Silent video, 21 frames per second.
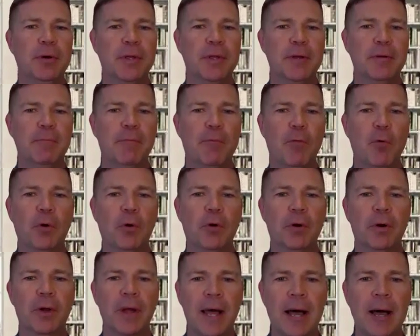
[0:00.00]
billion
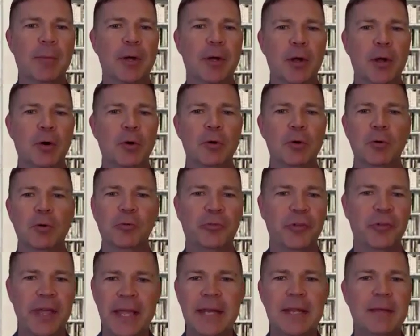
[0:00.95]
for common
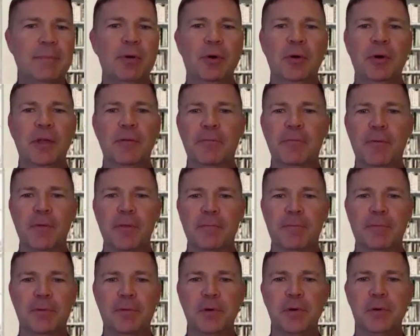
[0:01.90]
colds, 80 billion for
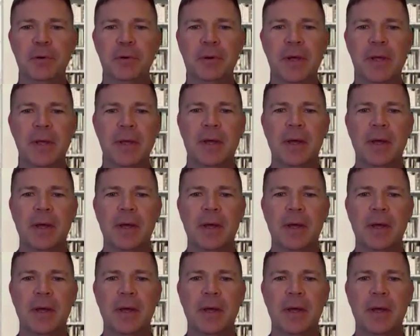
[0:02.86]
the flu.